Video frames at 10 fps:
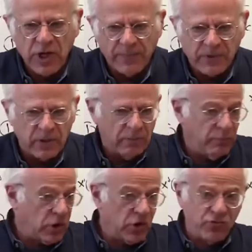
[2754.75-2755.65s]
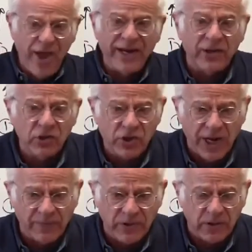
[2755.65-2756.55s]
shapes it. Credit
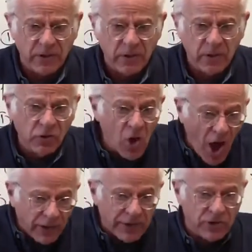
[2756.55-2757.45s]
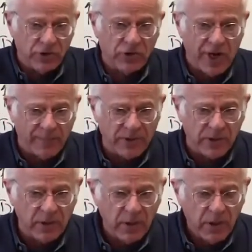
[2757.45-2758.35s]
shapes it. Knowledge
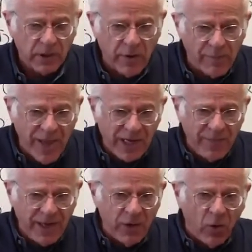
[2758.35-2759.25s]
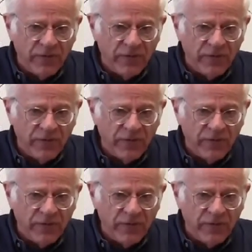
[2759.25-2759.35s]
shapes it. There are many, many